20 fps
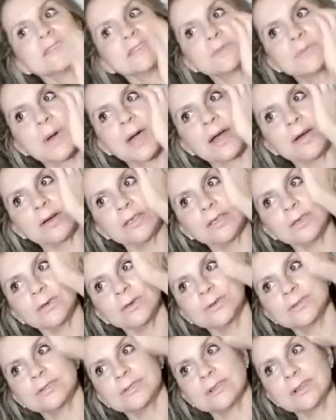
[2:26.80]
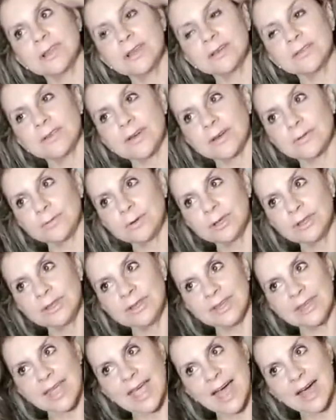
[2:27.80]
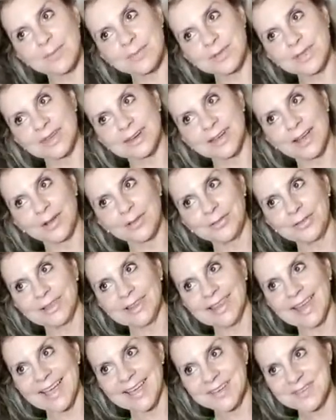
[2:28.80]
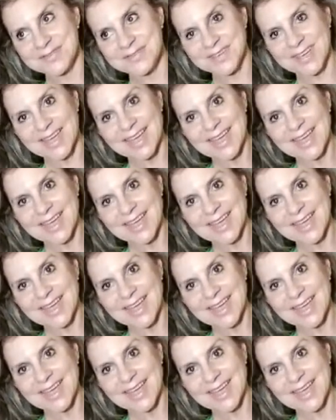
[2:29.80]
inspiring you to live a really happy and healthy life.